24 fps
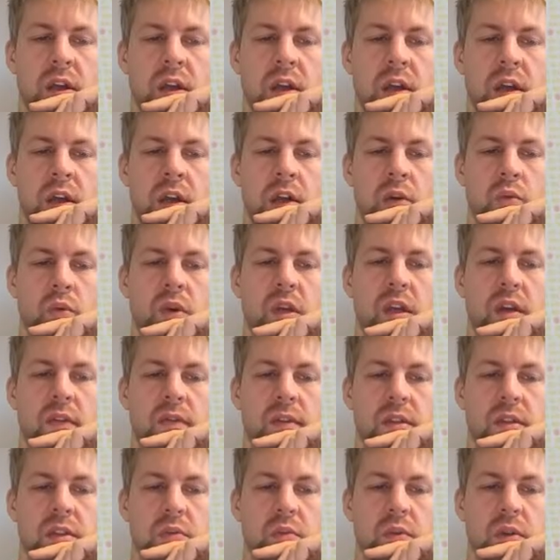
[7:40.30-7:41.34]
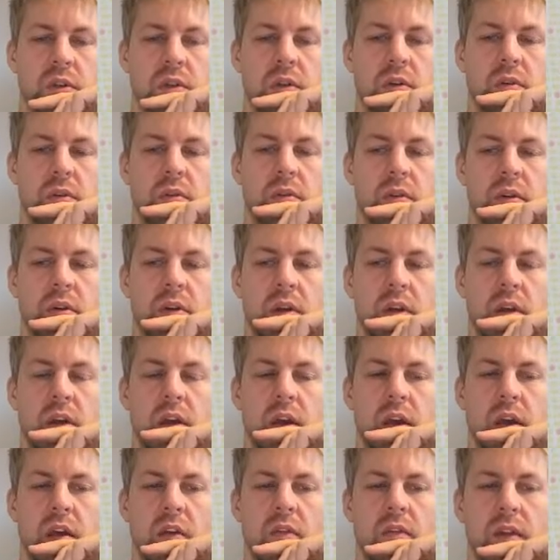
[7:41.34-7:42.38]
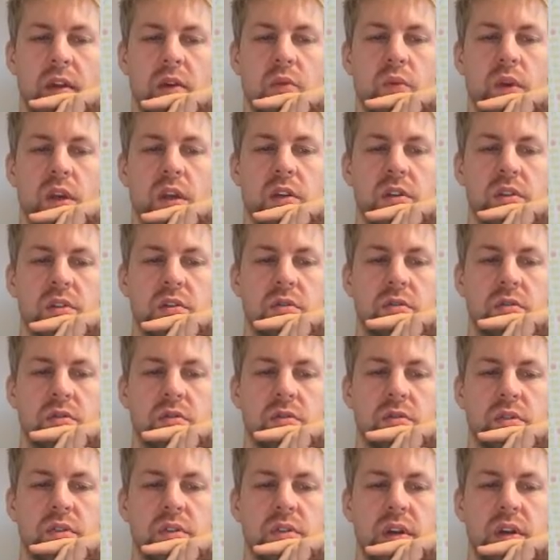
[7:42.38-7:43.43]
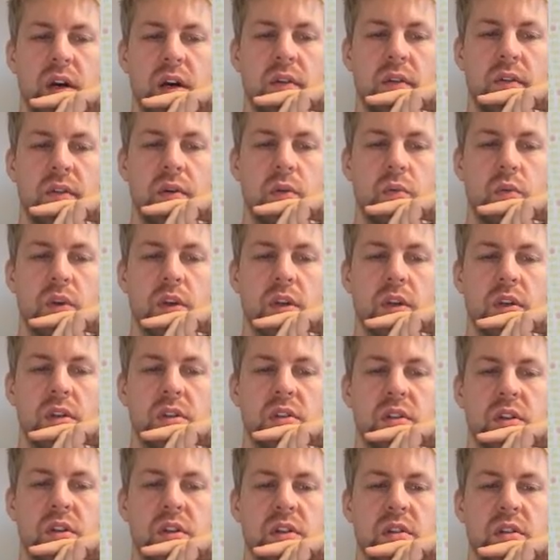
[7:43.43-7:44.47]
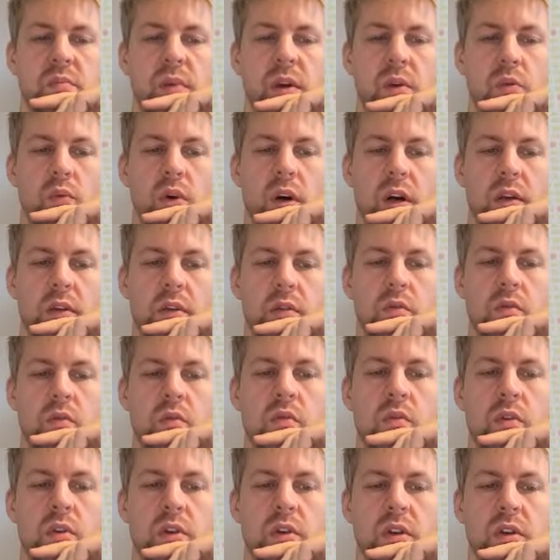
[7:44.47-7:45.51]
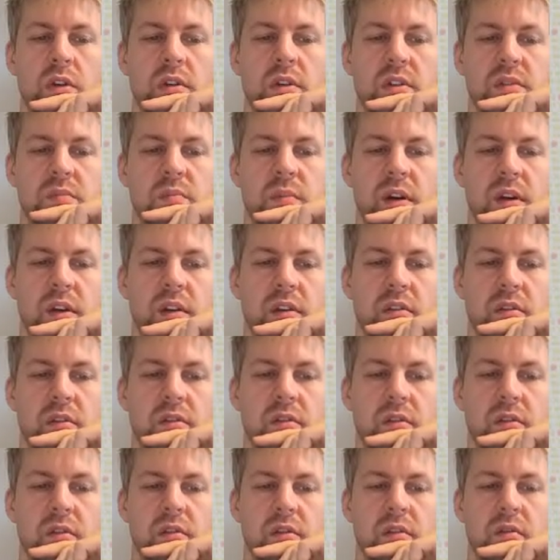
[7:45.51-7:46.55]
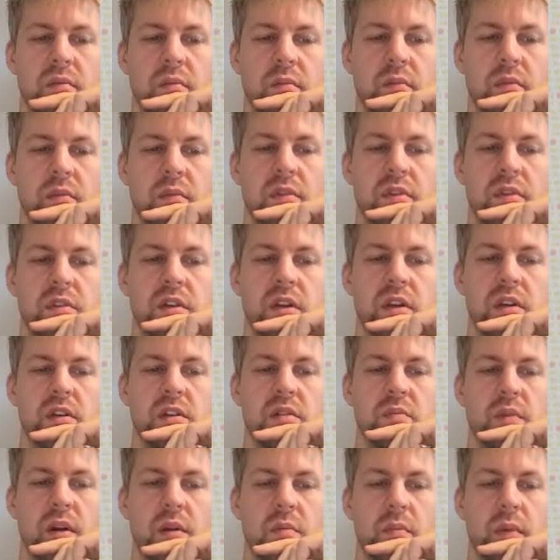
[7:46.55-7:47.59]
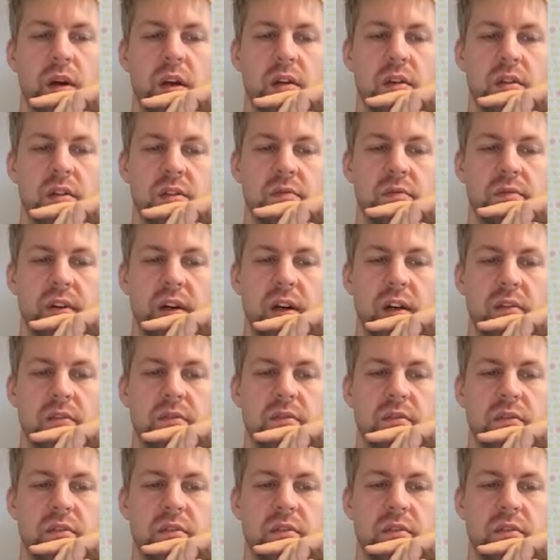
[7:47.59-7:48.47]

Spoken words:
and we get this window. And then we can choose either we decrease by 1 or decrease by -5.